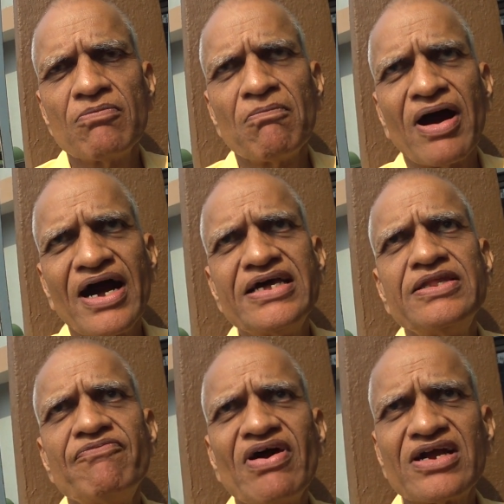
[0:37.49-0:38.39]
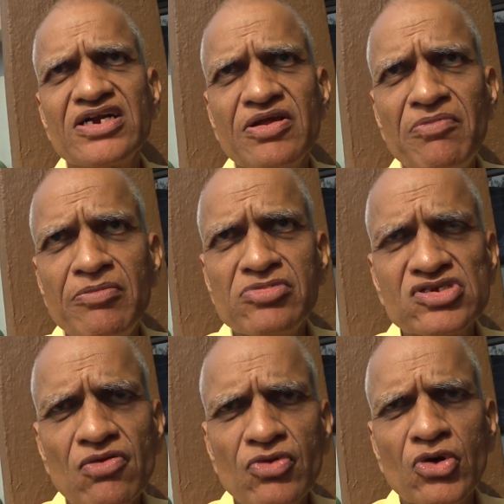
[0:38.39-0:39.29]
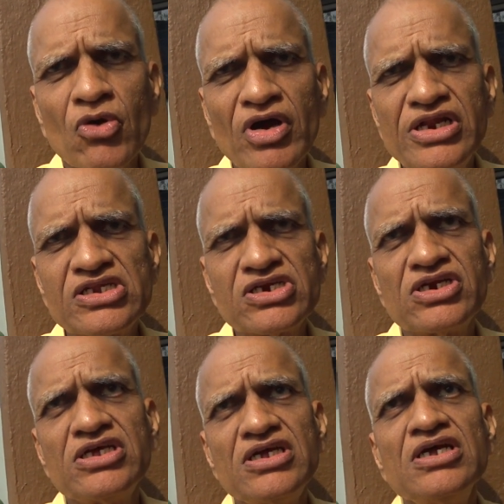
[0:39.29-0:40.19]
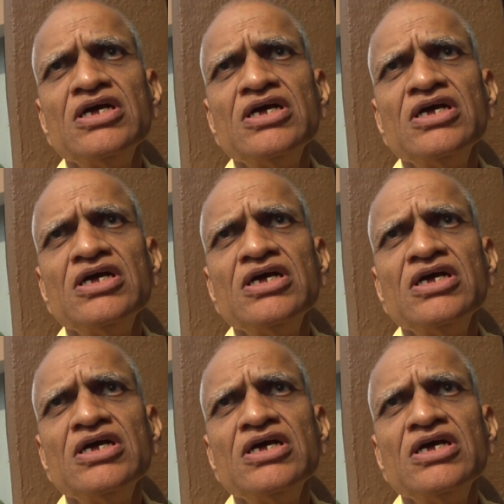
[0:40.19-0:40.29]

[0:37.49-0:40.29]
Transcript: by the faculty members of the Goa University,